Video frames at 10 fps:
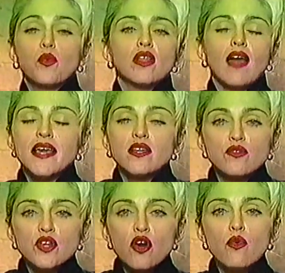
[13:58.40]
Well, I don't
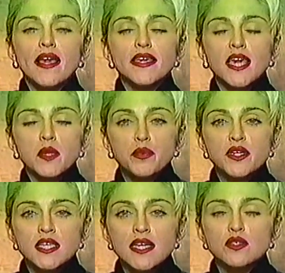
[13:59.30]
know. I can't
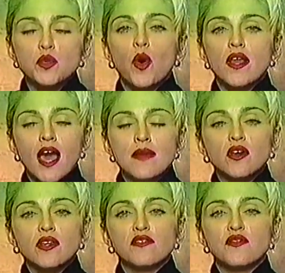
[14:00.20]
predict what I'm
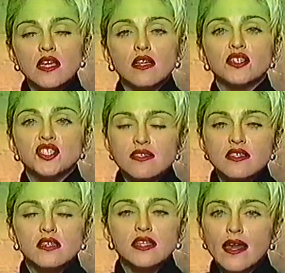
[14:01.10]
going to feel
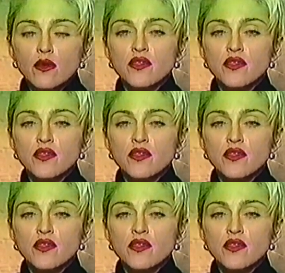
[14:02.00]
artistically. I don't